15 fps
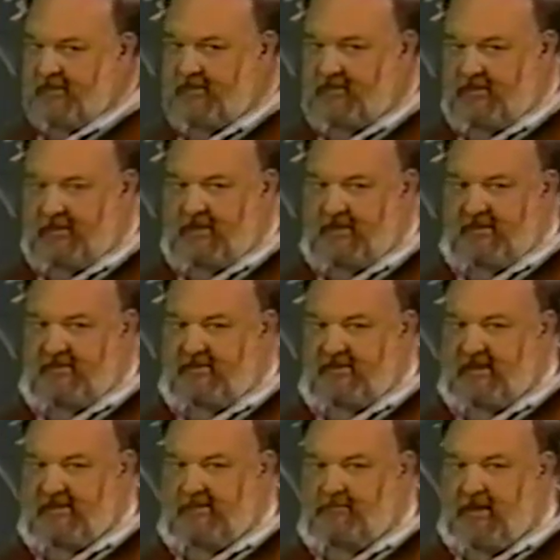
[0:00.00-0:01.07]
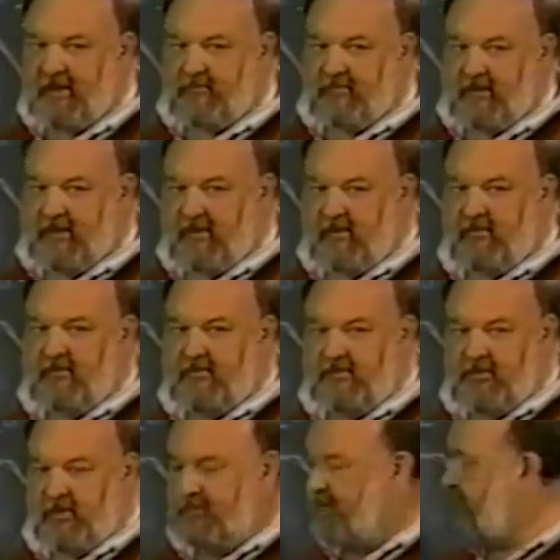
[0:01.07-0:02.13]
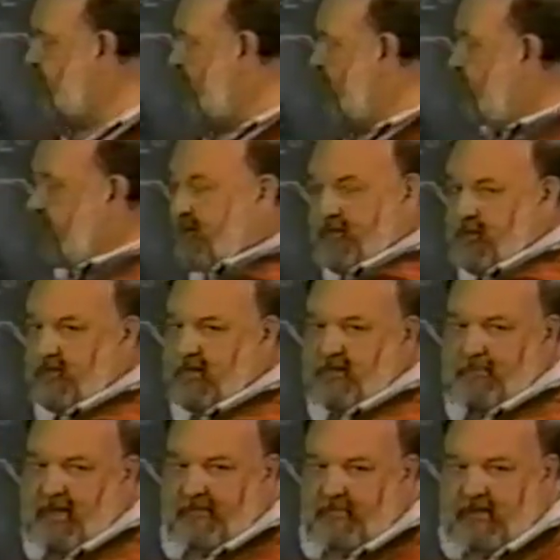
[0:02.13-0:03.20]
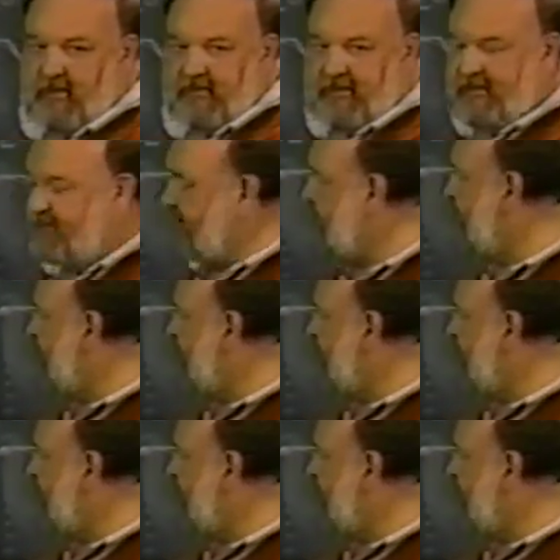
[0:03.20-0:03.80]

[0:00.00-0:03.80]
this is not the boundary layer, turbulent. It's already a turbulent boundary layer by the time you get